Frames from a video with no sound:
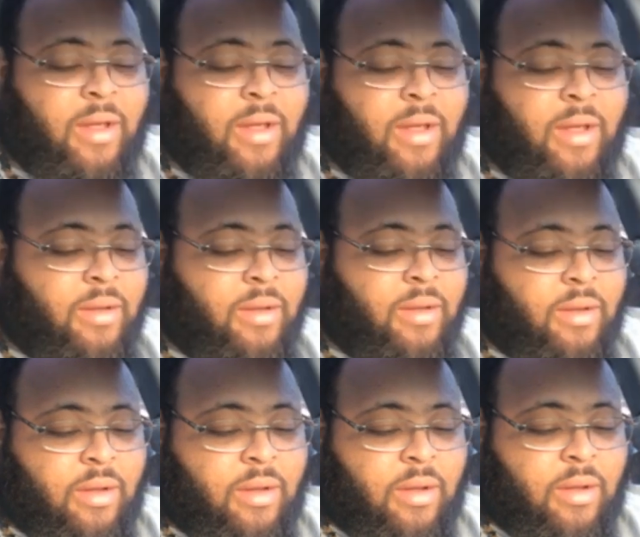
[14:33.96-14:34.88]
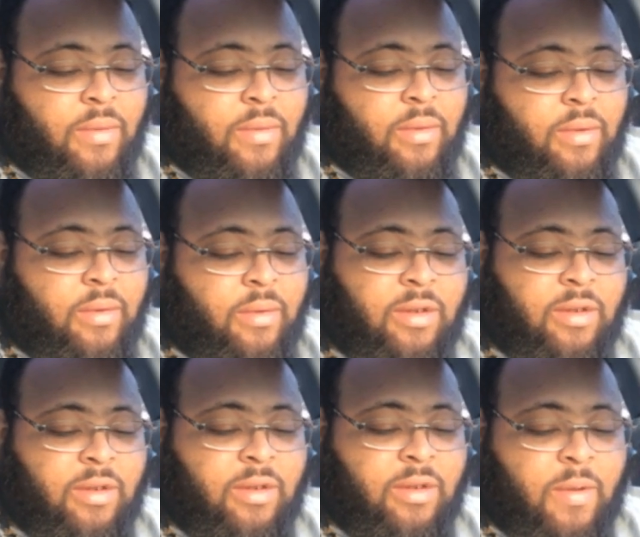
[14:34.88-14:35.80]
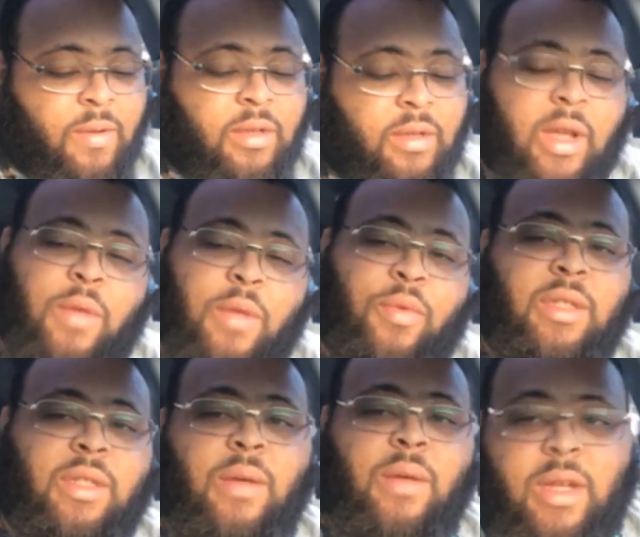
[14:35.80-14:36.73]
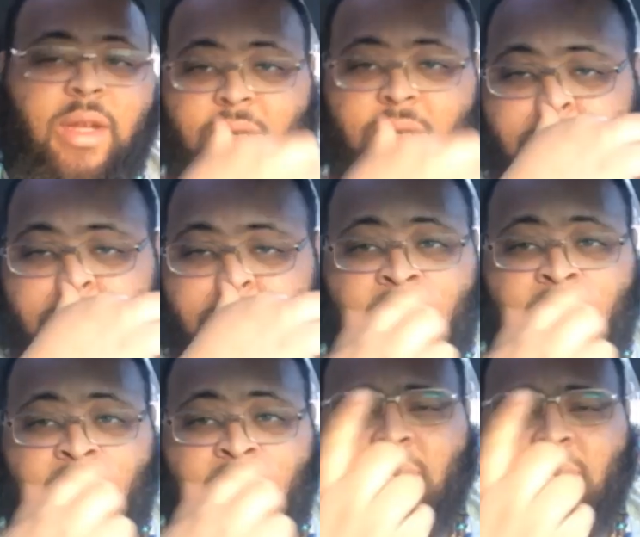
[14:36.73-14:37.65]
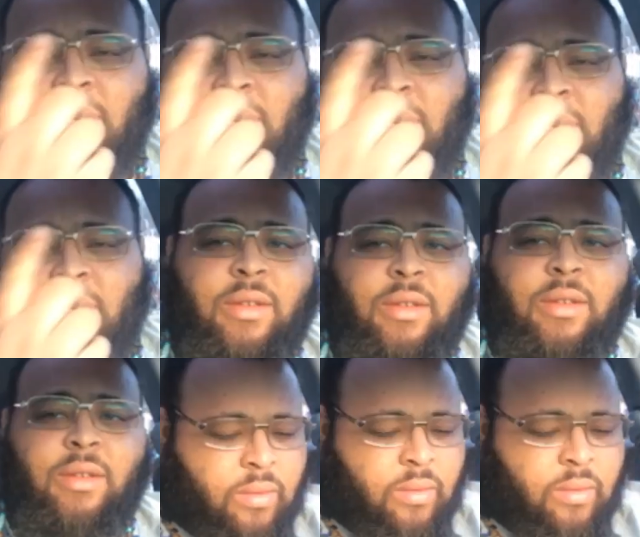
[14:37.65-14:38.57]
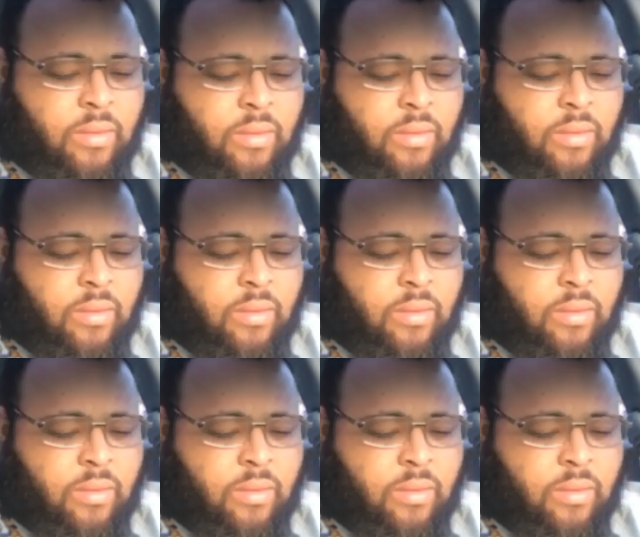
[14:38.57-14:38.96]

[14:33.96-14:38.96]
man. Trash was supposed to get picked up yesterday, man. Trash is still sitting outside.